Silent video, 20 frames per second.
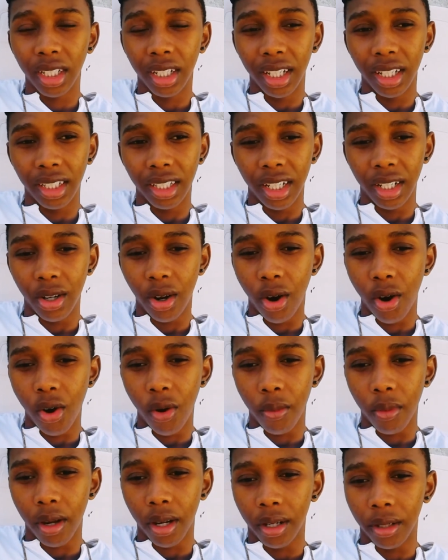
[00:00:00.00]
easy at all,
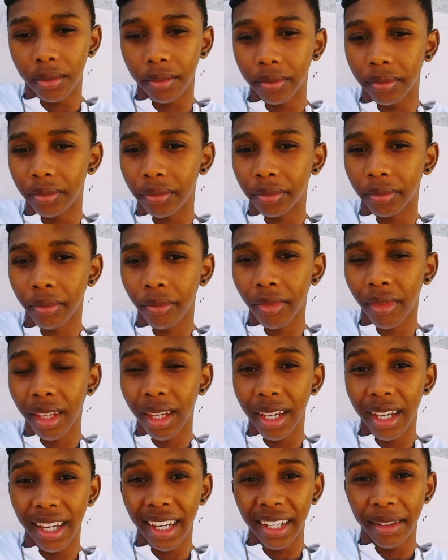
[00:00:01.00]
man.
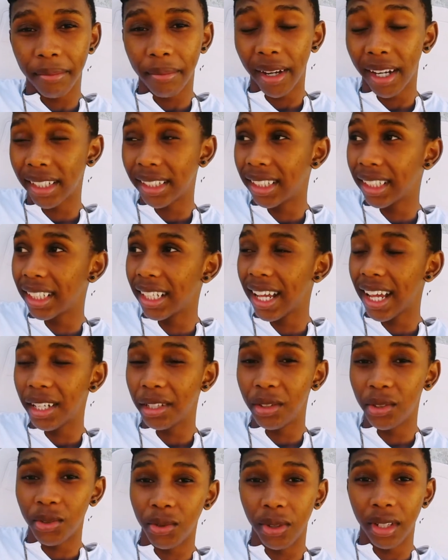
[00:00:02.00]
And basically I had
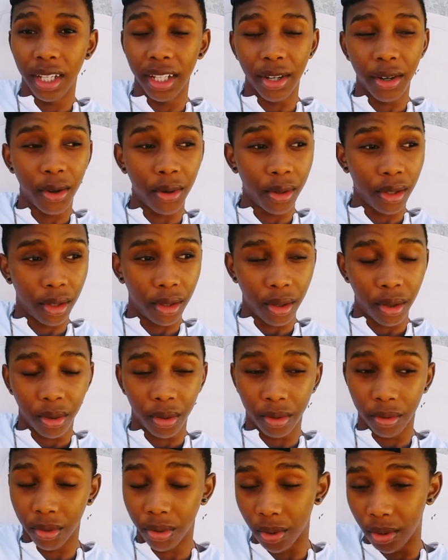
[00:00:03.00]
to do that all alone,
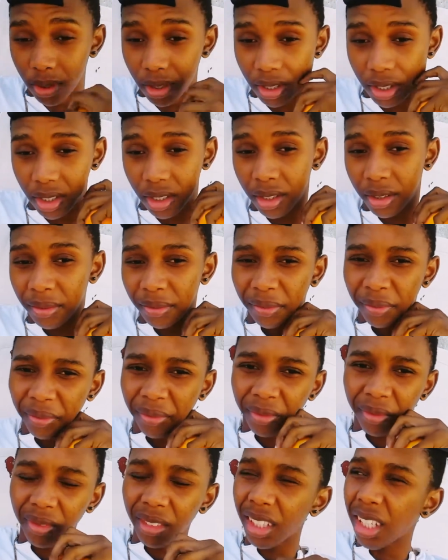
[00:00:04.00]
cause
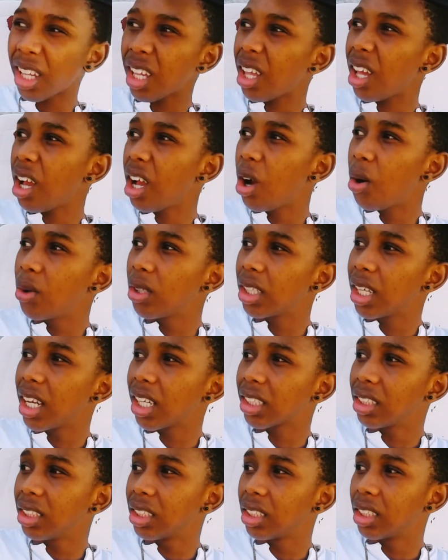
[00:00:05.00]
I was
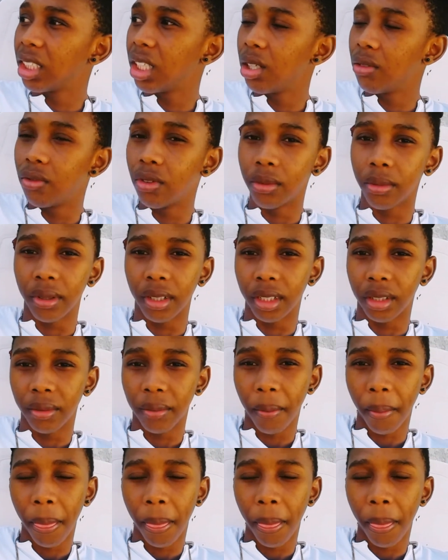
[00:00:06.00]
extra clever, man.